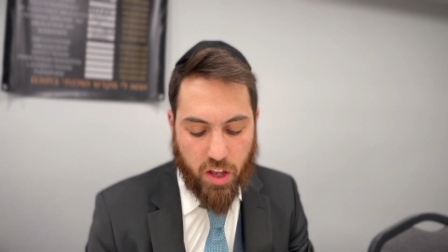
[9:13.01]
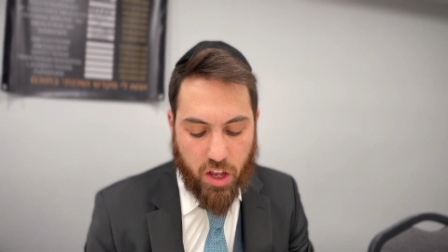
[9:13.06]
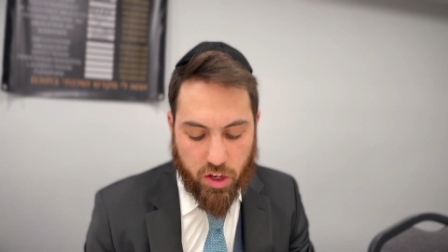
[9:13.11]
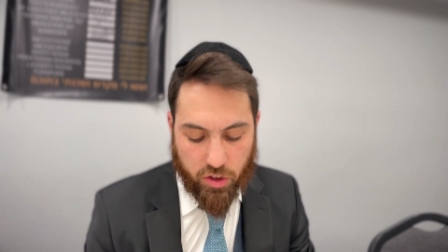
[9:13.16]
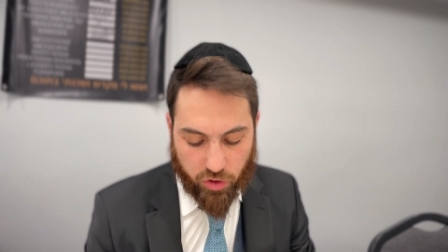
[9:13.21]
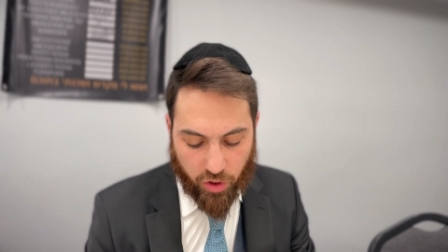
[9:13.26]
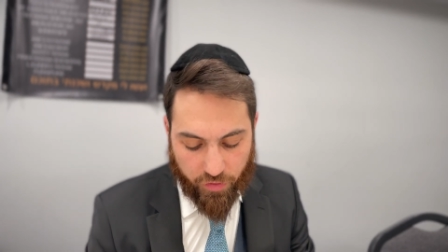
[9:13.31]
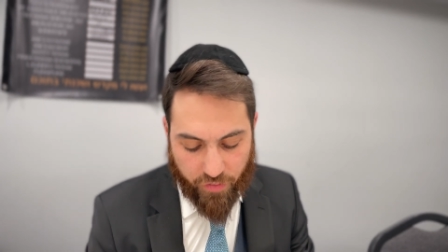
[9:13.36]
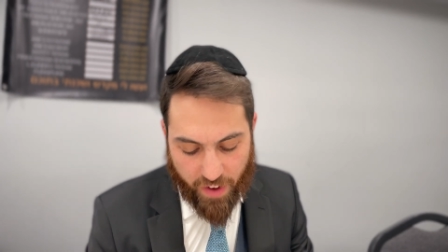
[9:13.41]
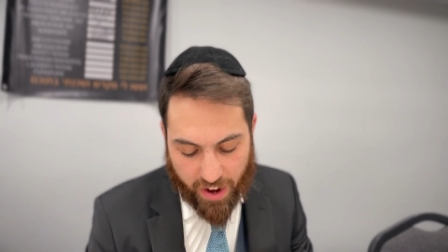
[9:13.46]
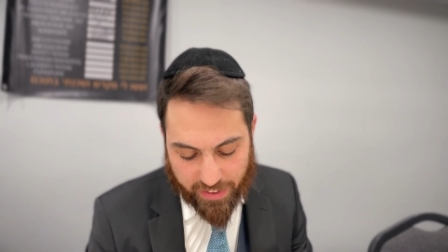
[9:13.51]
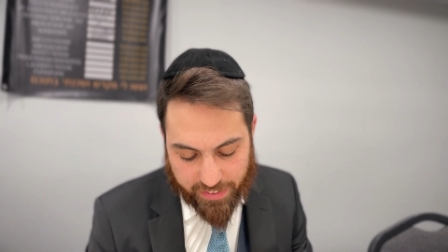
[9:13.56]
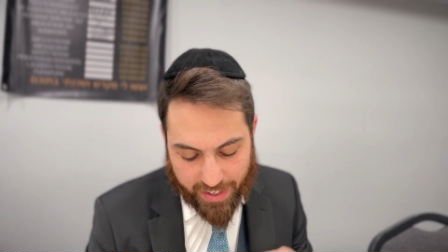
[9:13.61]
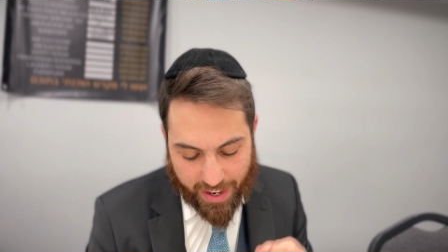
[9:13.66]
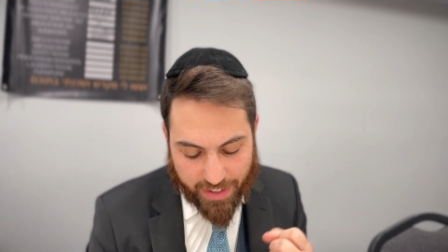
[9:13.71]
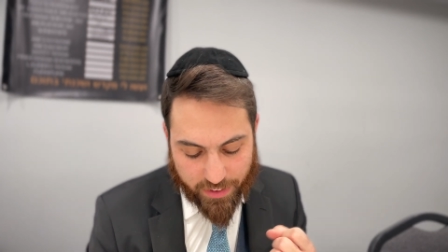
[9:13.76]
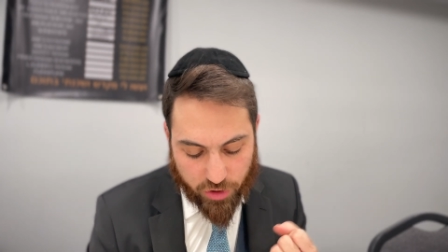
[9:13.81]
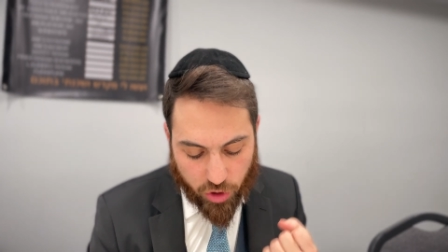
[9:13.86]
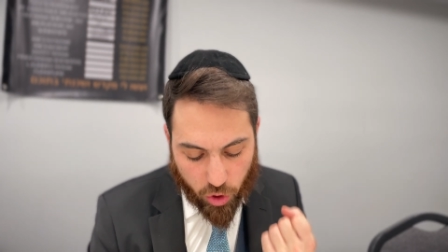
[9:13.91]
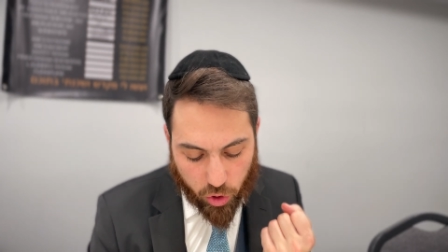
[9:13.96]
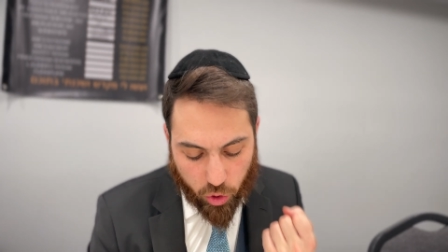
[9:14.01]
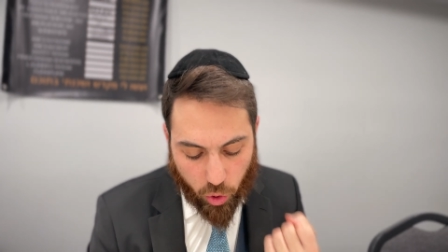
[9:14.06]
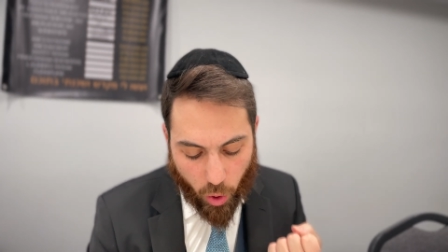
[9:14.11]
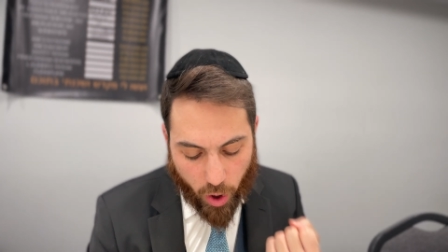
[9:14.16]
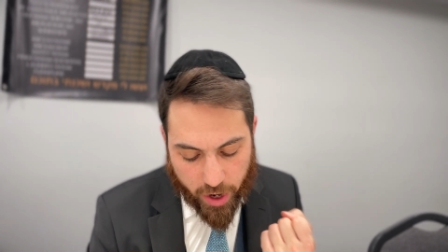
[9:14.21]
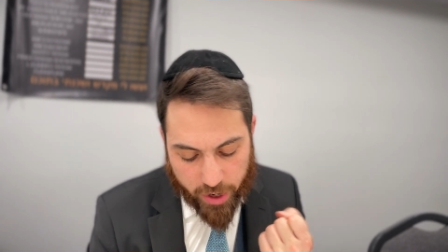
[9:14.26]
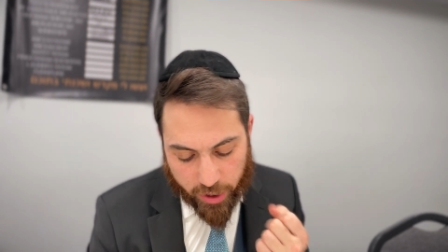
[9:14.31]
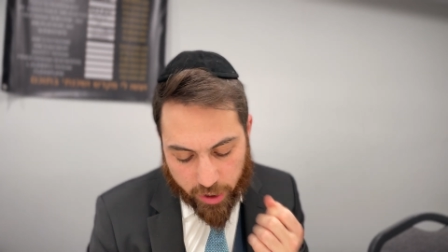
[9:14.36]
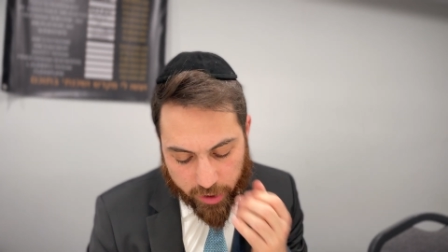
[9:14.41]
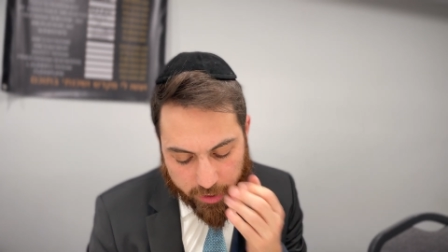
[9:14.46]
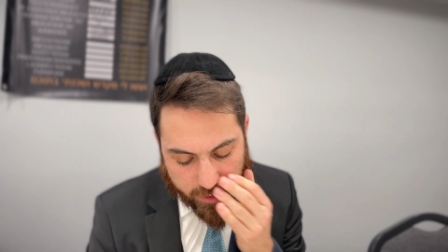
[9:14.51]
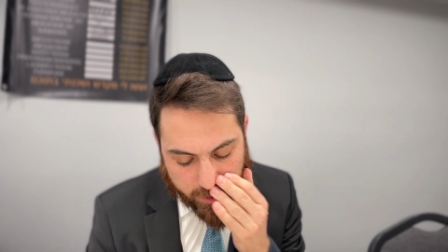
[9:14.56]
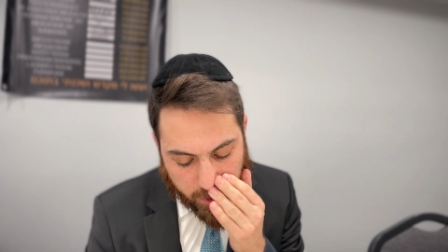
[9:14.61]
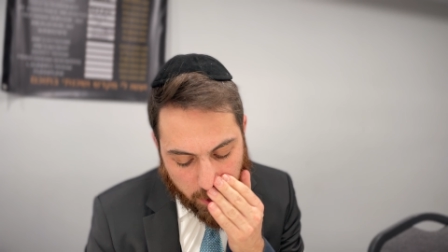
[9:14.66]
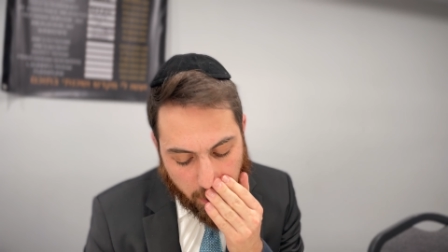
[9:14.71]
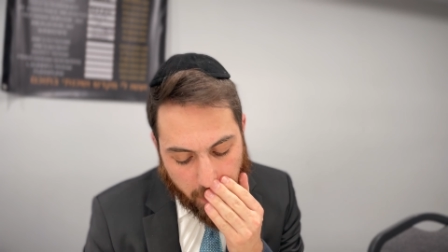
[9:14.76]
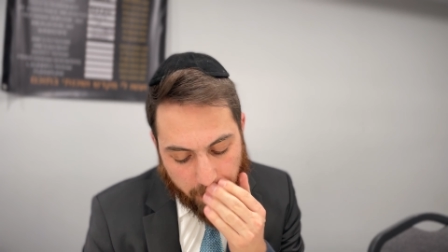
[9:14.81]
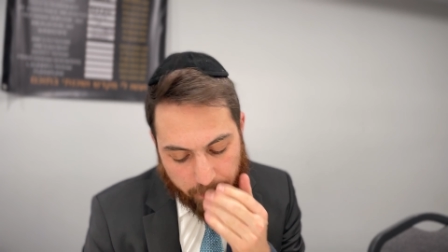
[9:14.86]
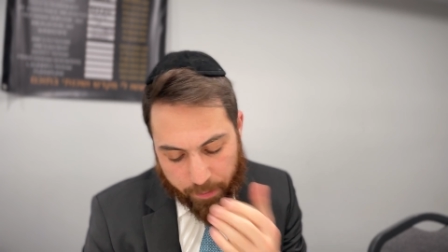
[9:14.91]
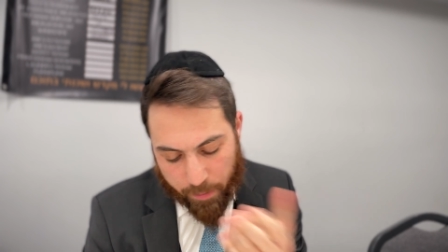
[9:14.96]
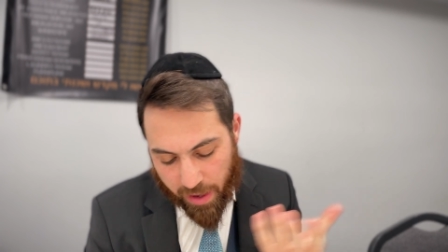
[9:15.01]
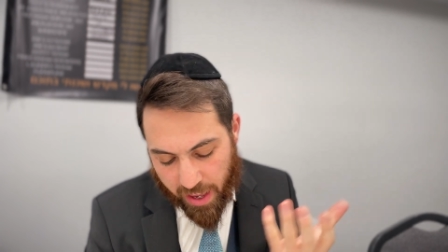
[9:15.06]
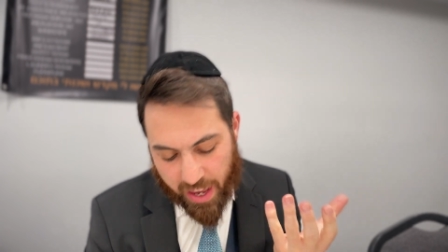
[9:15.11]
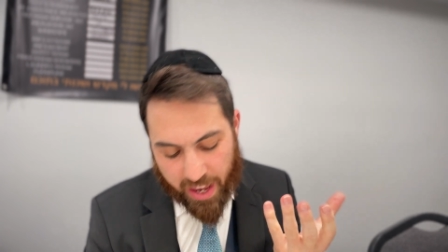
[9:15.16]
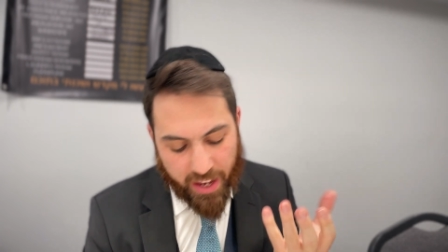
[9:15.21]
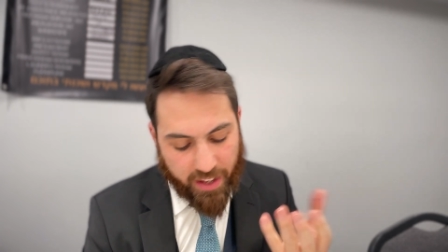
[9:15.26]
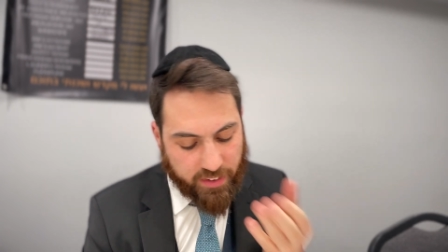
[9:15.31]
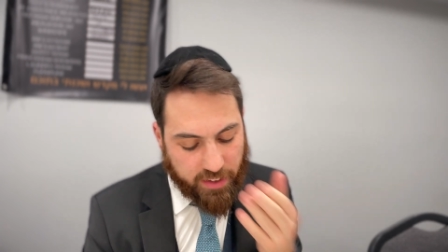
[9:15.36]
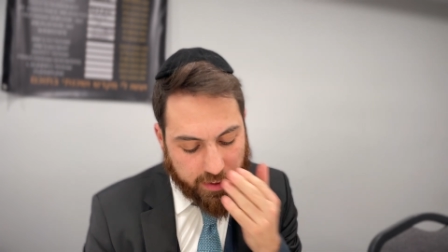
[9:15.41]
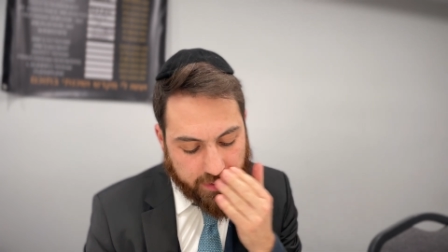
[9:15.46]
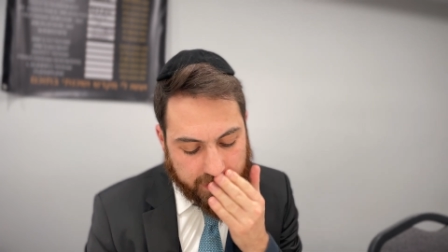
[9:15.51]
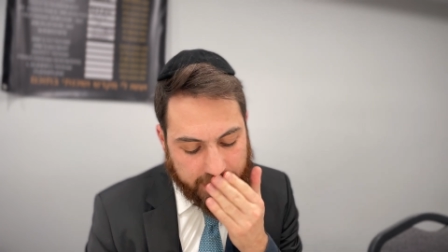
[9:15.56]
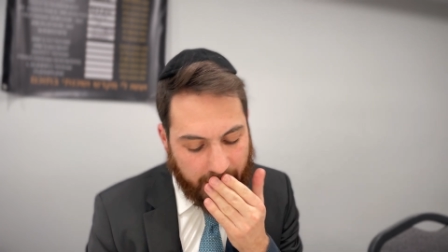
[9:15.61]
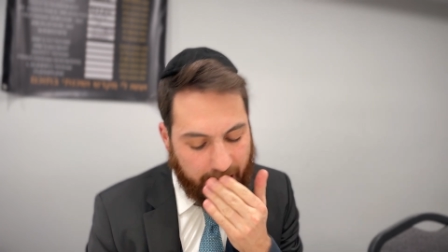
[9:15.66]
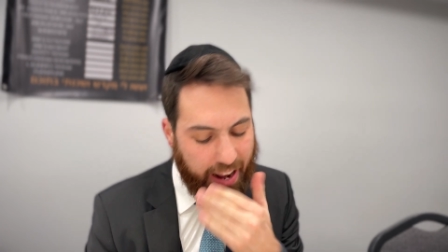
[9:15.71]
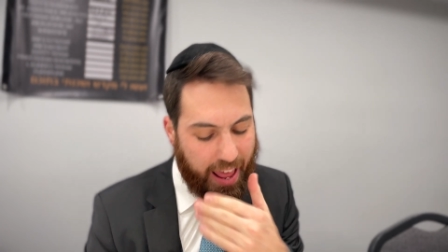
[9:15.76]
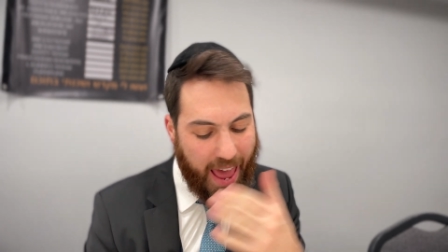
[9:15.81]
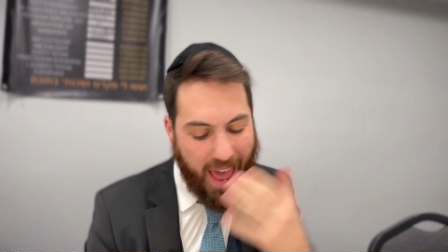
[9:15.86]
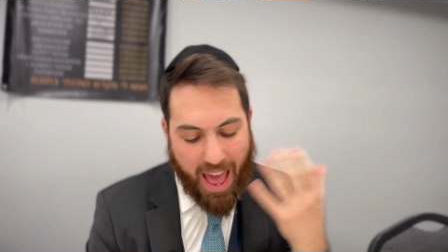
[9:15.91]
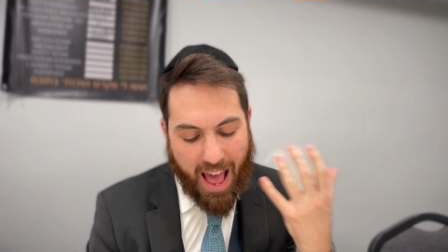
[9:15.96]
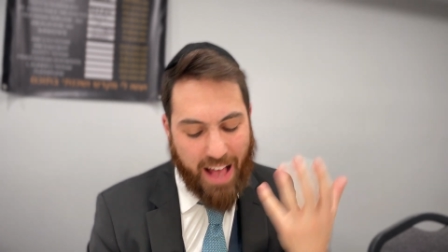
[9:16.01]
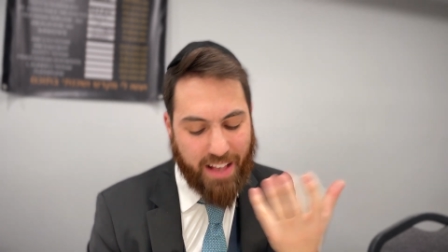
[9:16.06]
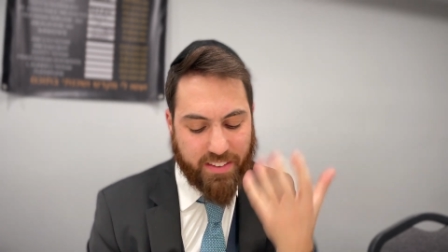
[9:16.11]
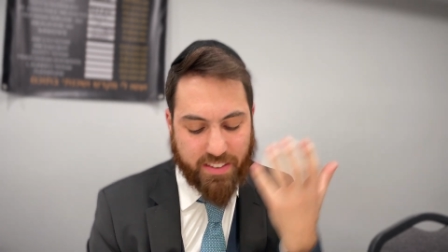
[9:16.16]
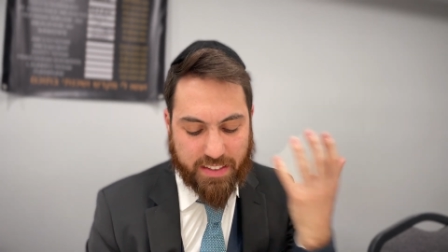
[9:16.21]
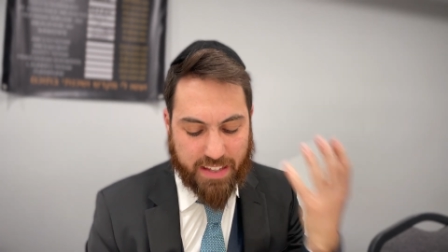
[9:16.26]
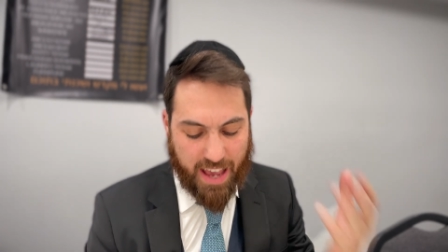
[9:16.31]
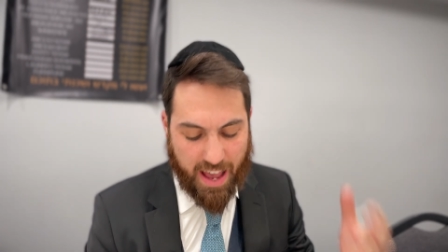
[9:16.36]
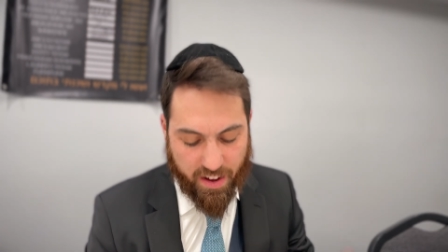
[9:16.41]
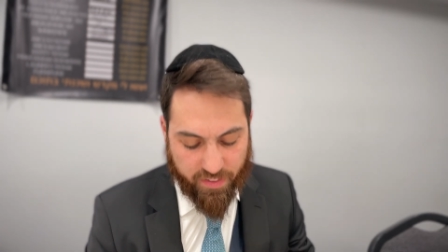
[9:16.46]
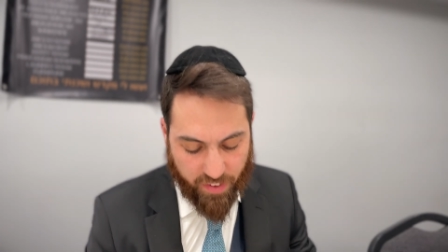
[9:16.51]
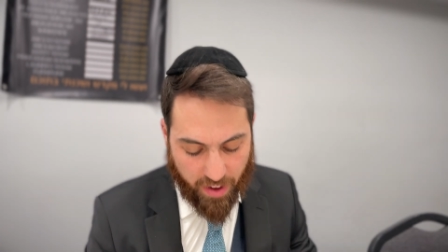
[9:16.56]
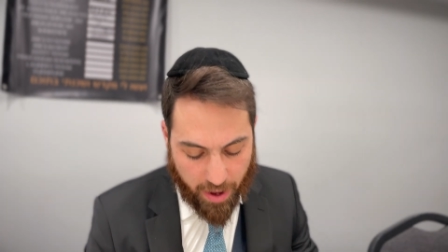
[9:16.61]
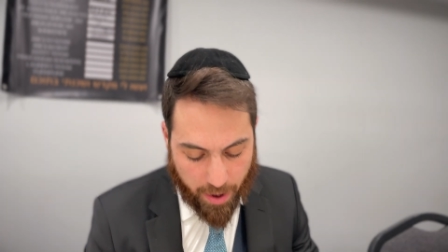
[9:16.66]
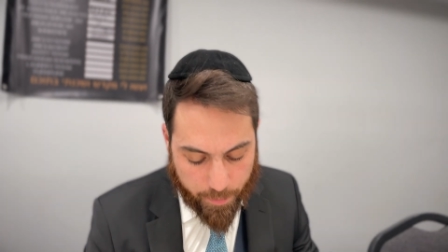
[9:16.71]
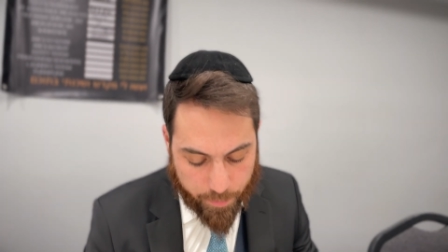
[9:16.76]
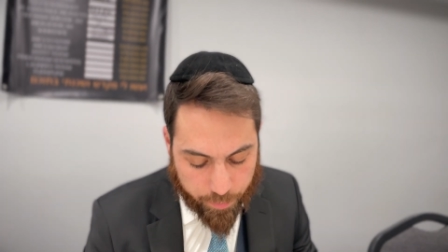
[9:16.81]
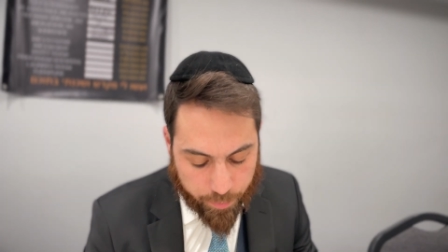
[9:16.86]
So the fact it has no corners means it's not as keva.